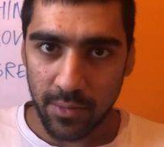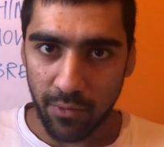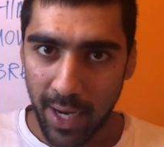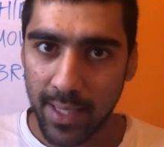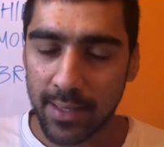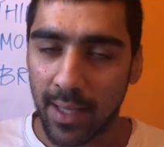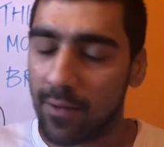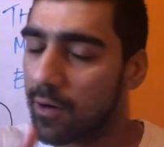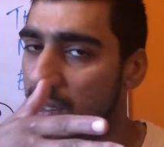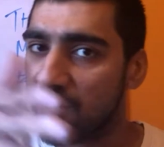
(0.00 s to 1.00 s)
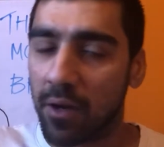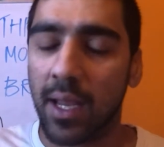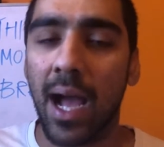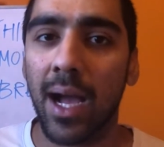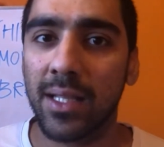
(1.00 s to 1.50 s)
right? And there are different
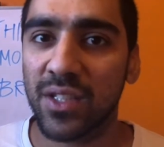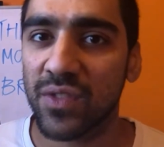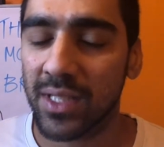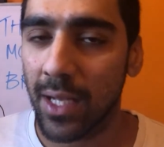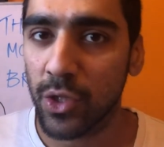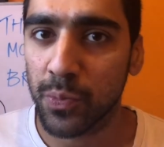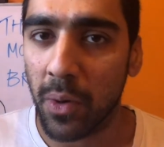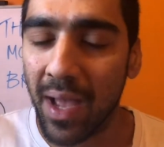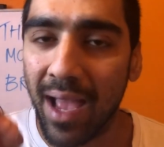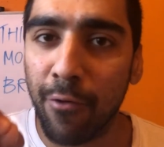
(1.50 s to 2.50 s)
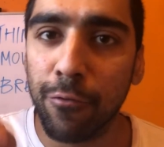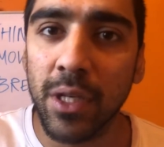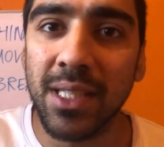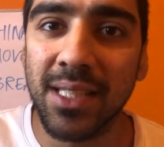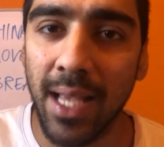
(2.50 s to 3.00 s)
kinds of cells, but
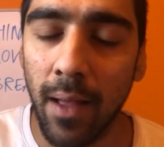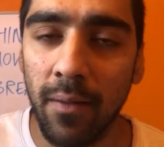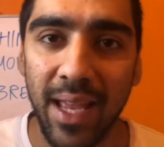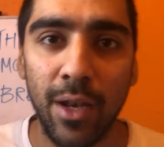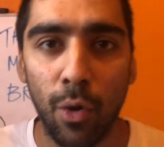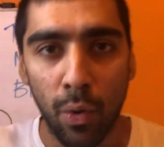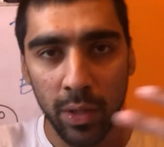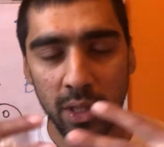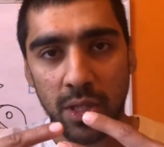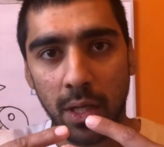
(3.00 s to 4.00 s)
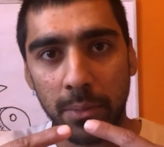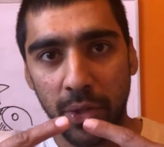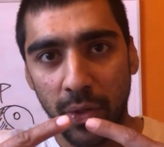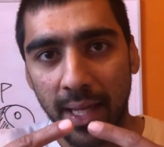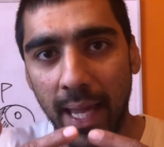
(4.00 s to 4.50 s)
every cell, in order to
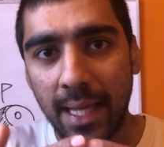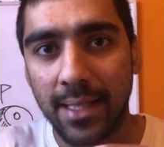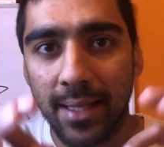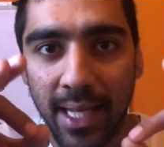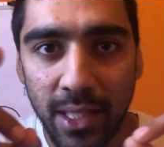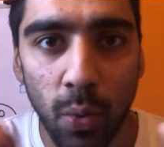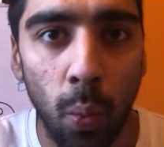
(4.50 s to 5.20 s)
communicate, needs